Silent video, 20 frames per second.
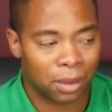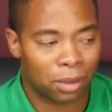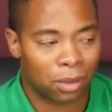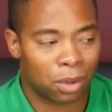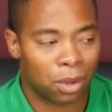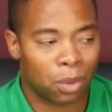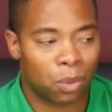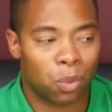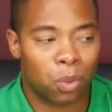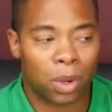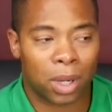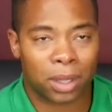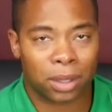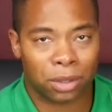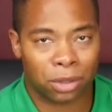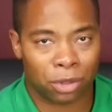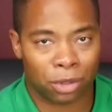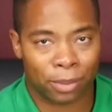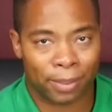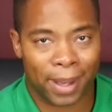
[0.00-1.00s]
or what
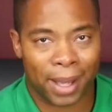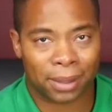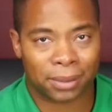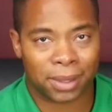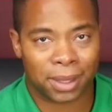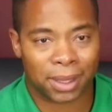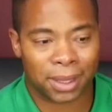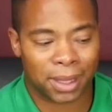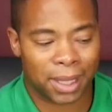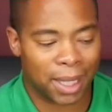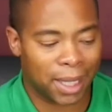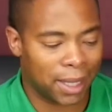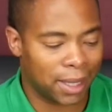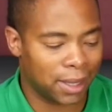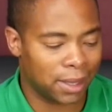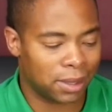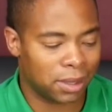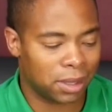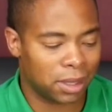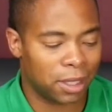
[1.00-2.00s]
you're about to
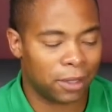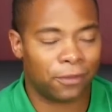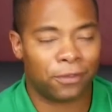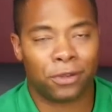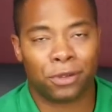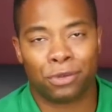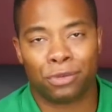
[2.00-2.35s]
engage if